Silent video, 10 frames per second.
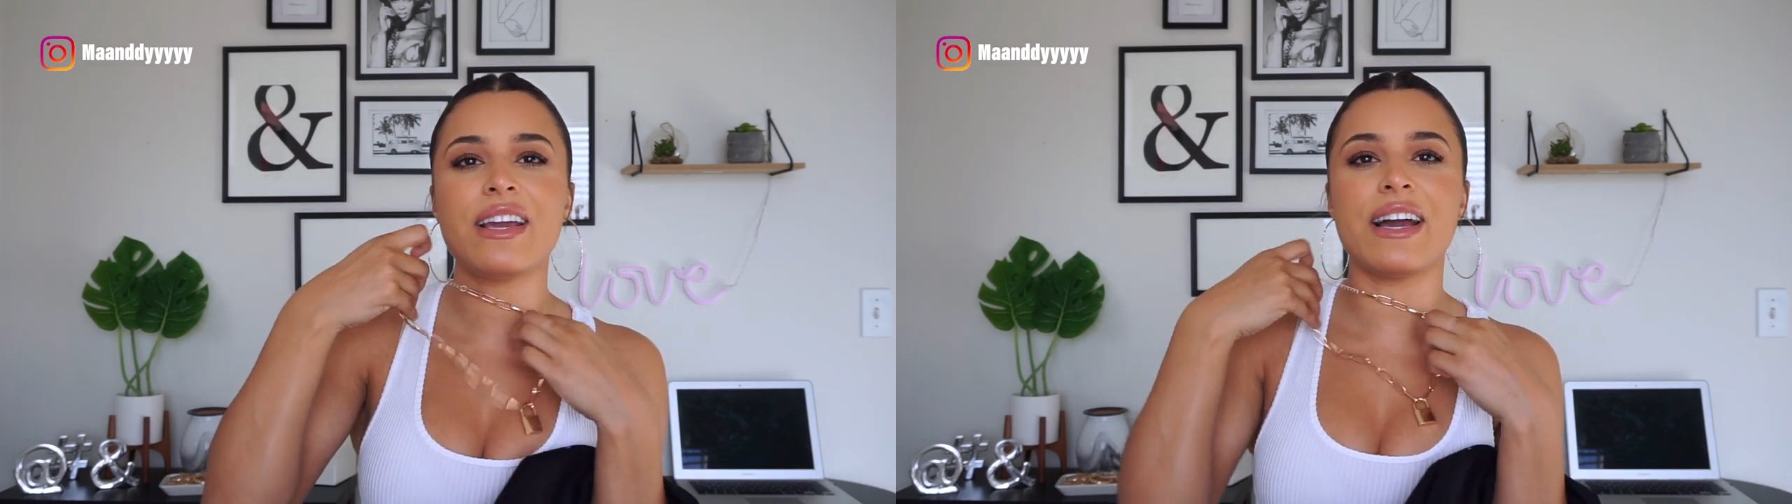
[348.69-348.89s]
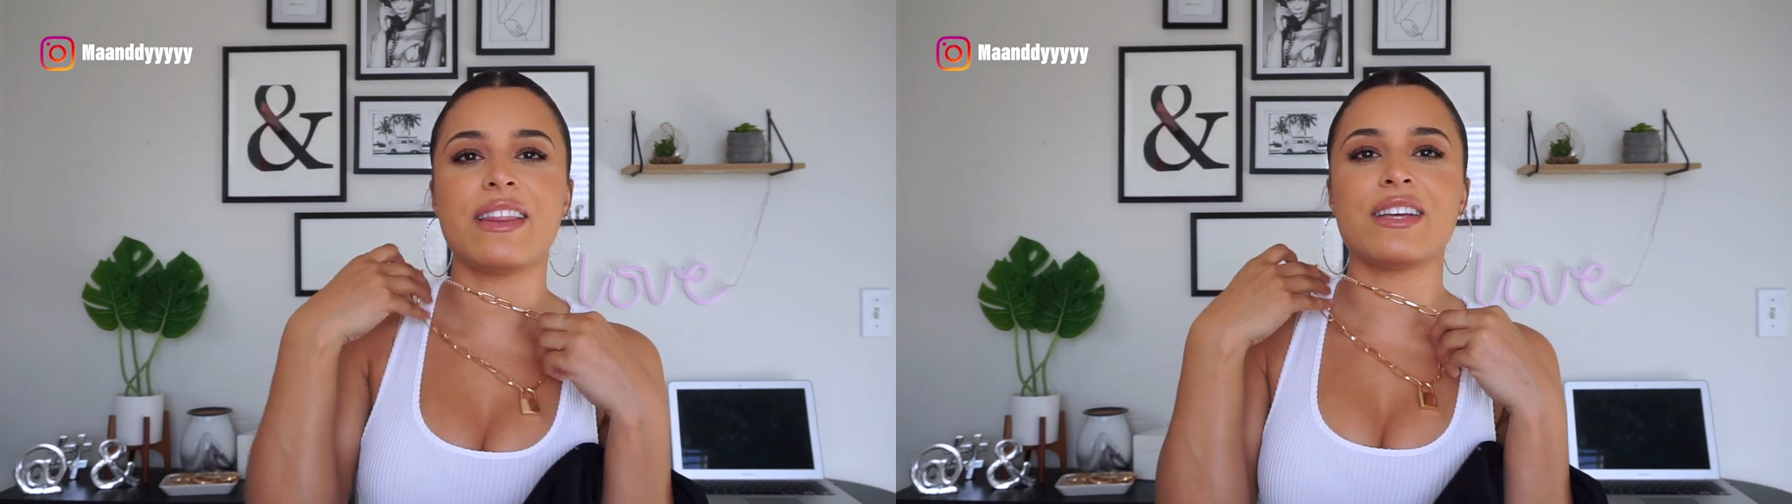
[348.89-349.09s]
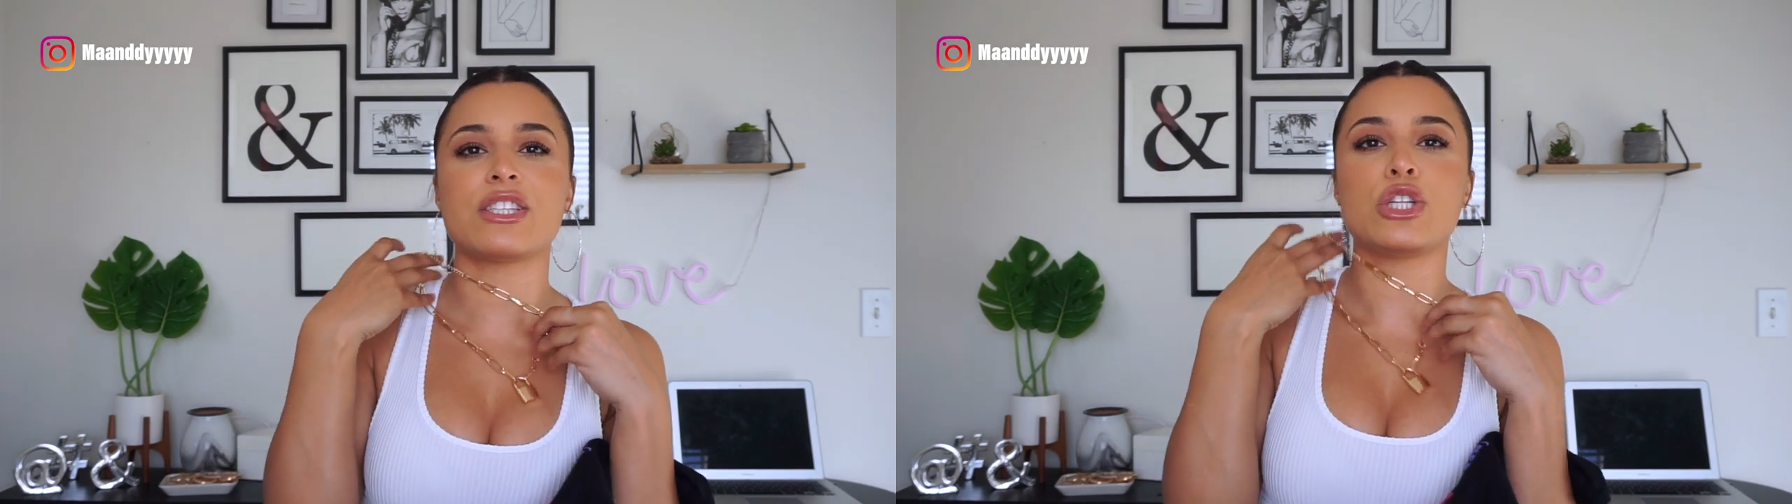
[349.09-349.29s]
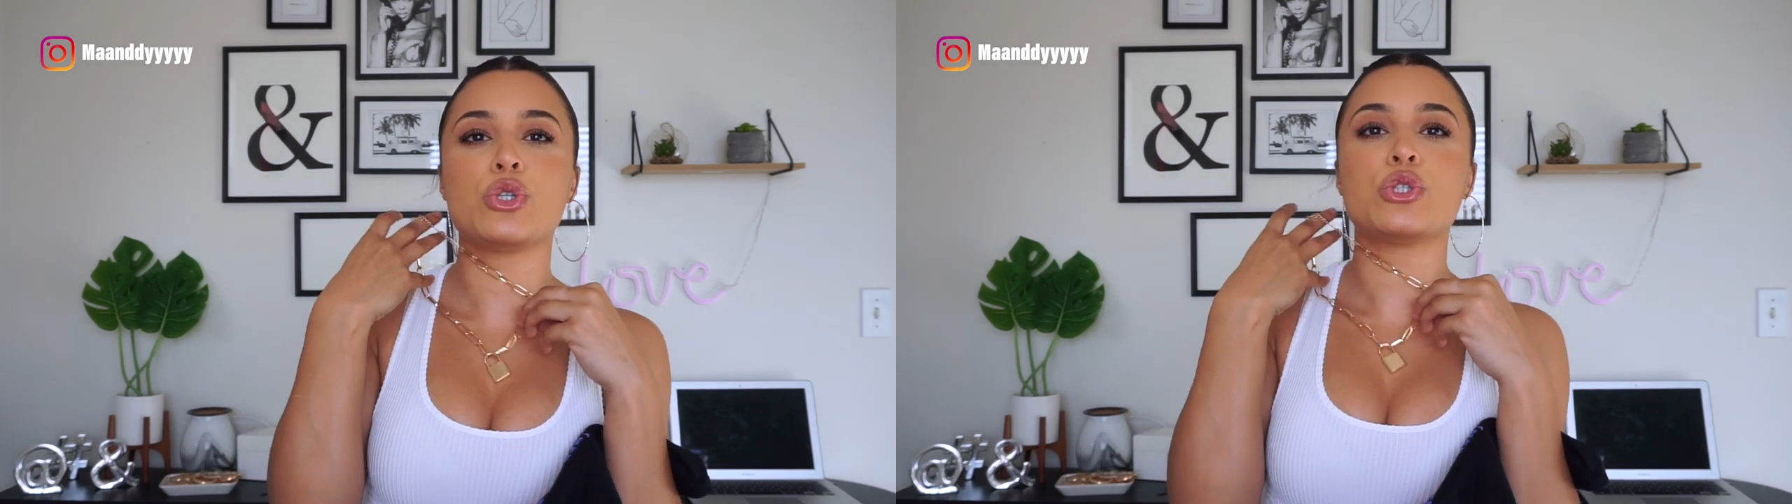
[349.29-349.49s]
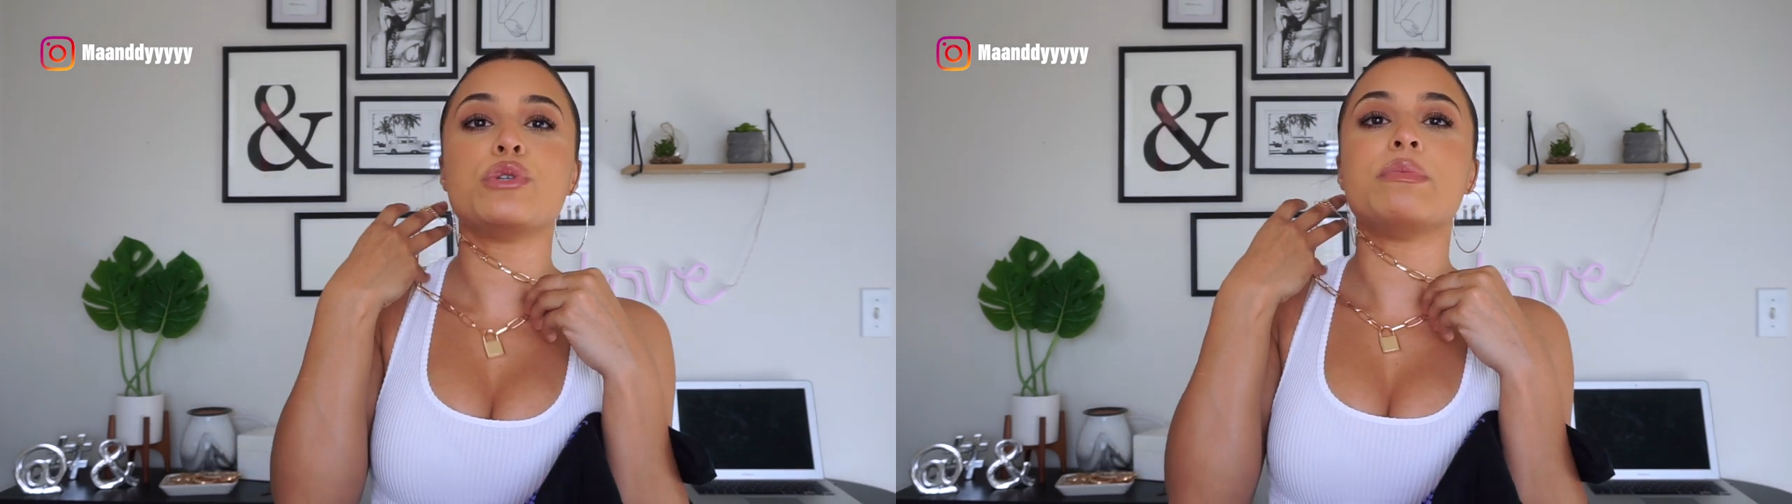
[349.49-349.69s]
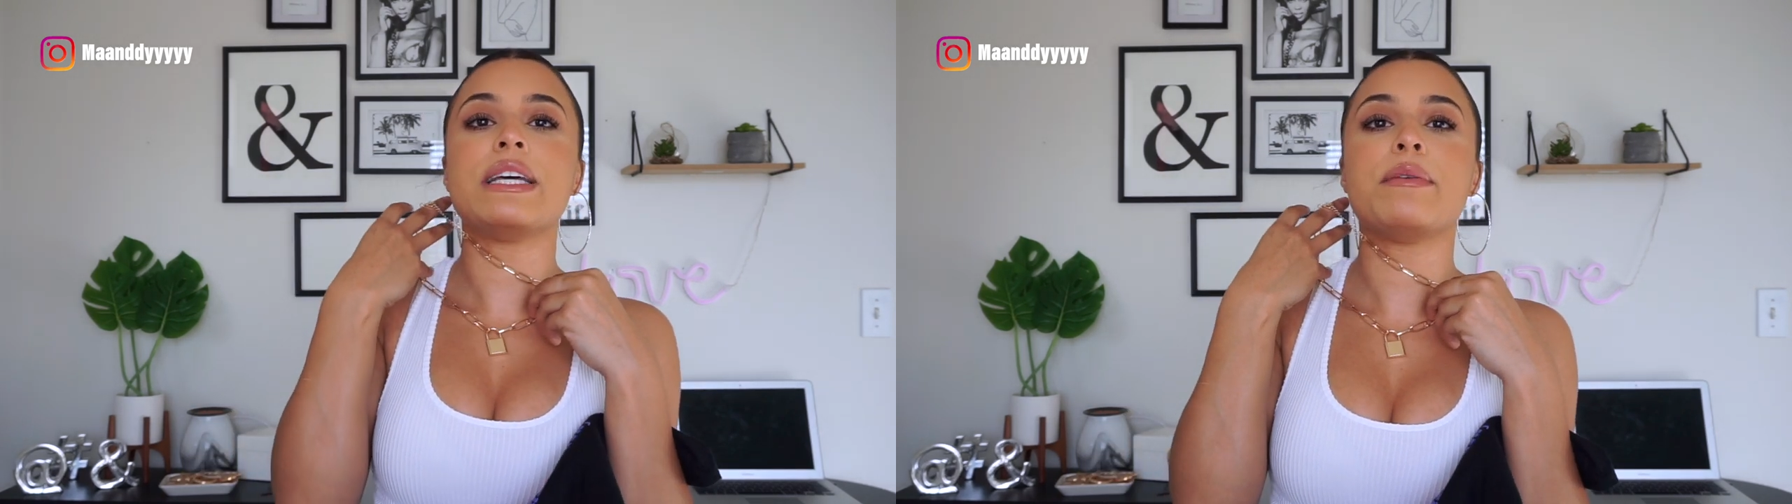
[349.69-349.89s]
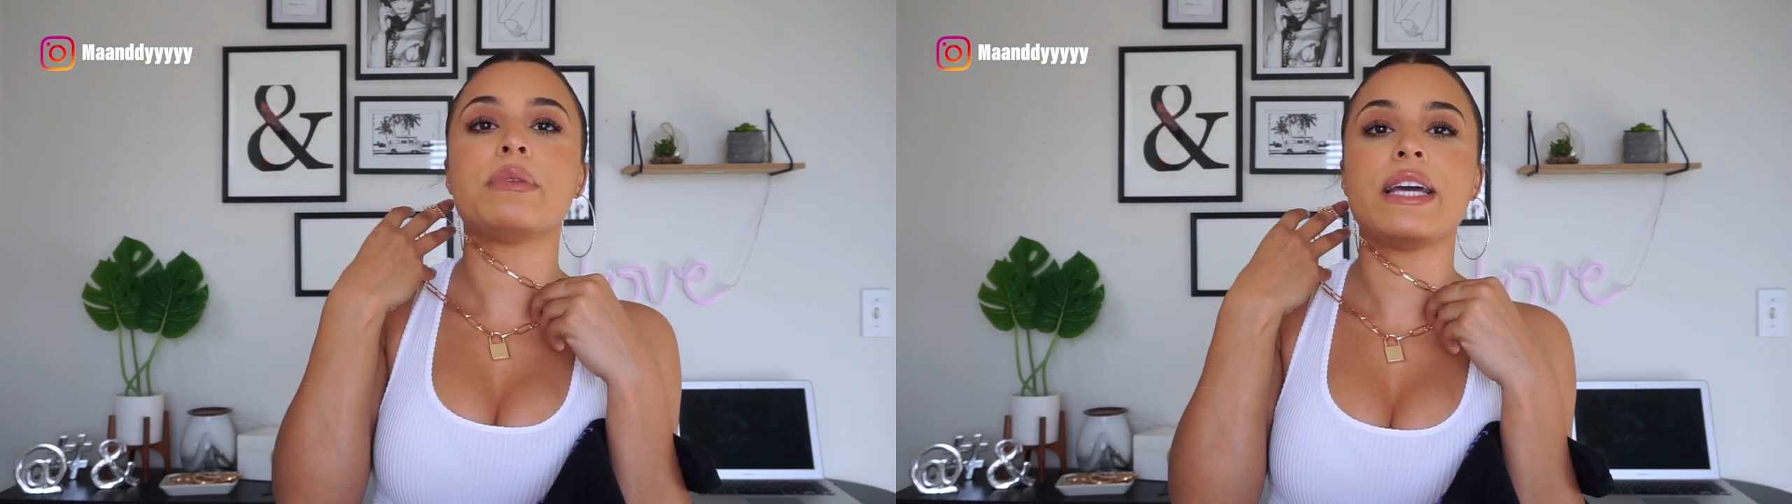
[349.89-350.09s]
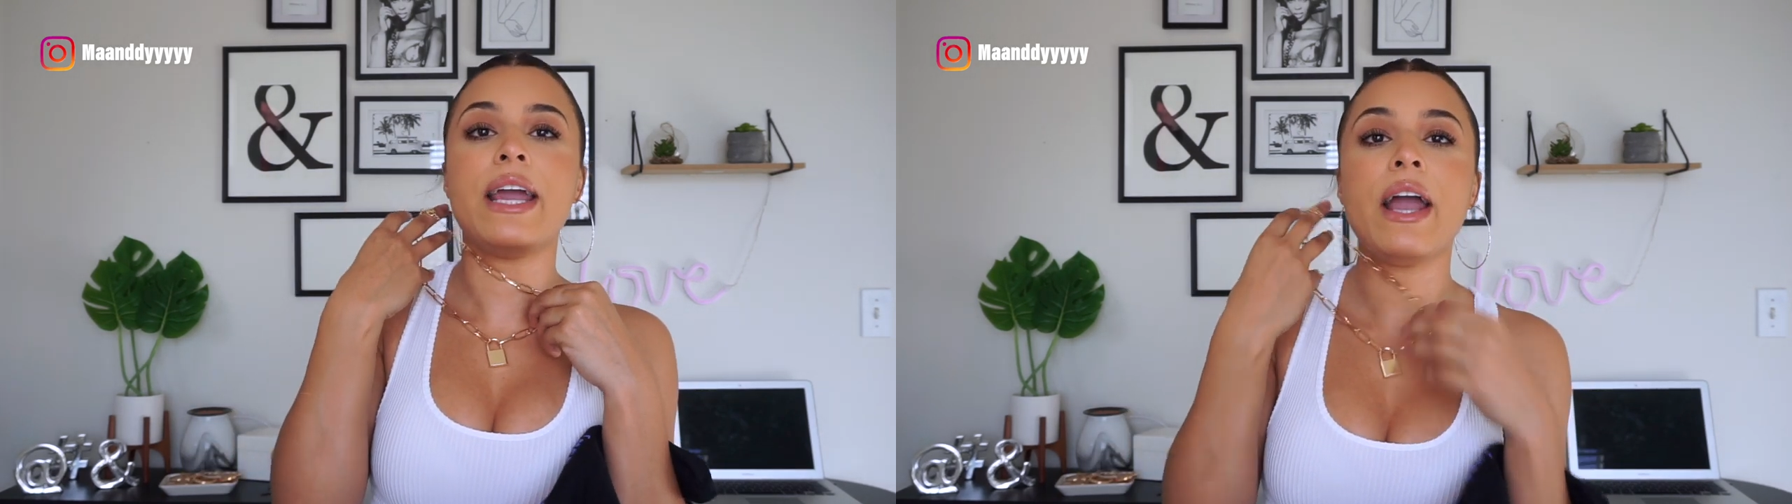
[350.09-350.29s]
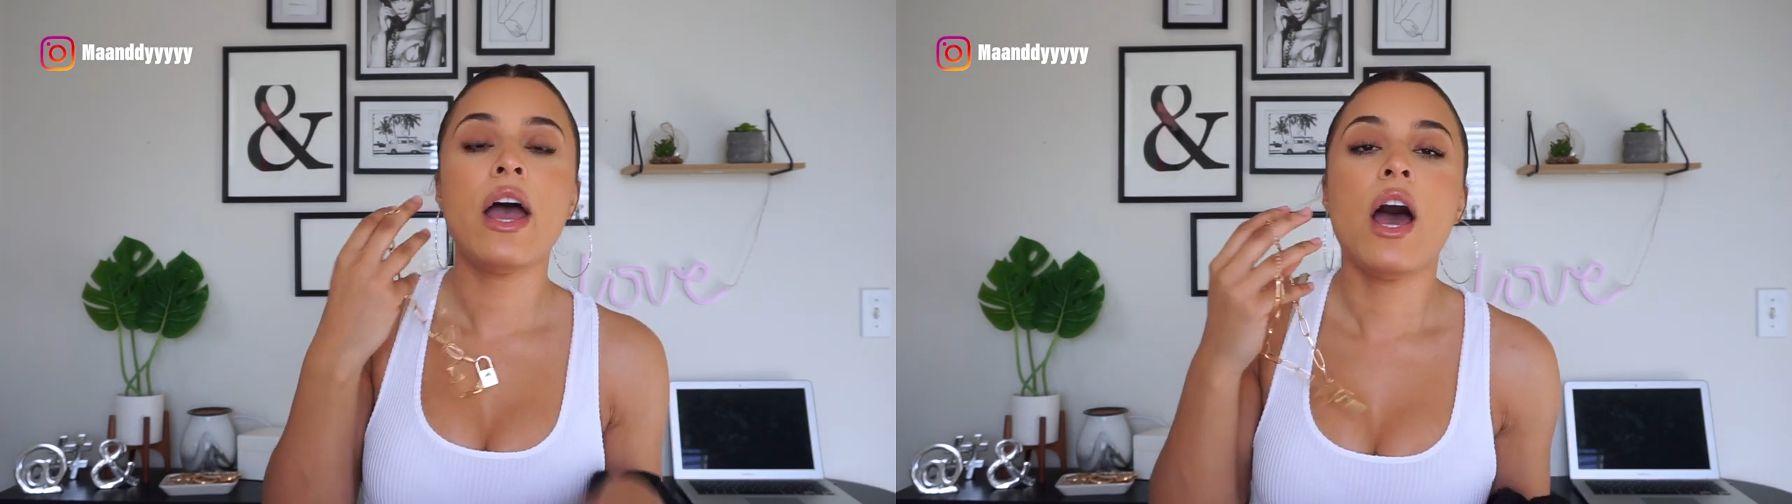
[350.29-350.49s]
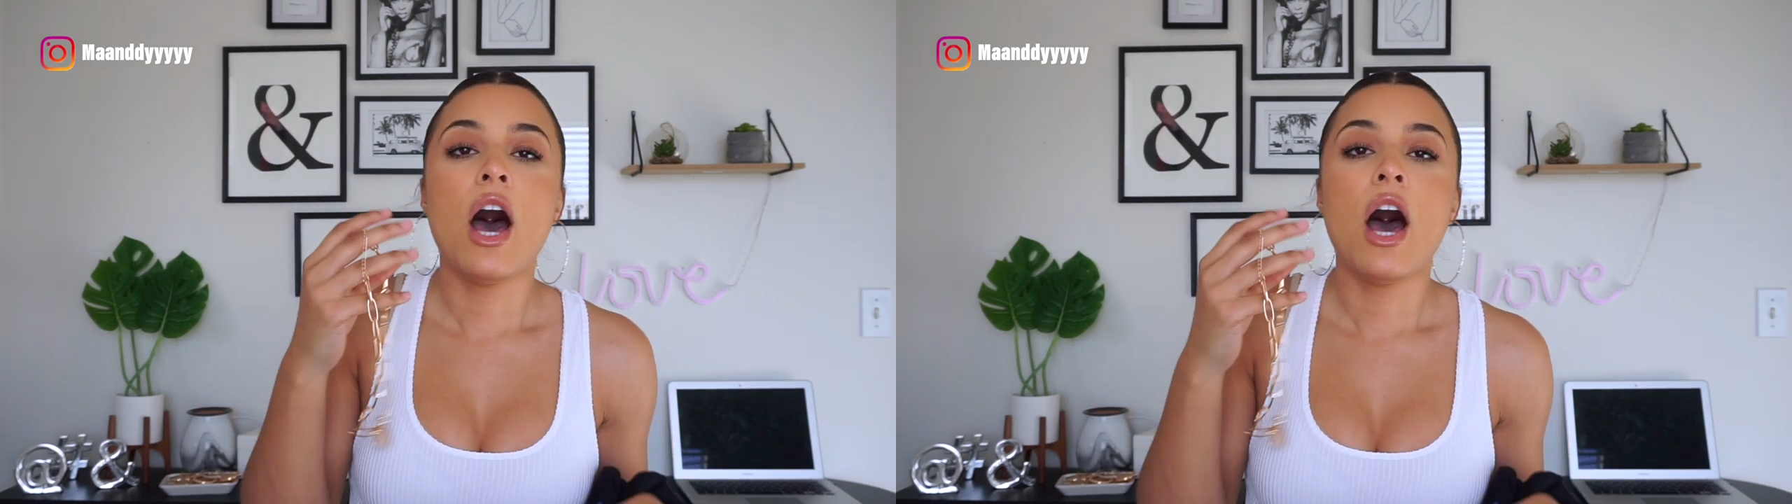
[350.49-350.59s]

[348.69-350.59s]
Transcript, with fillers: I think it's a little too bling bling.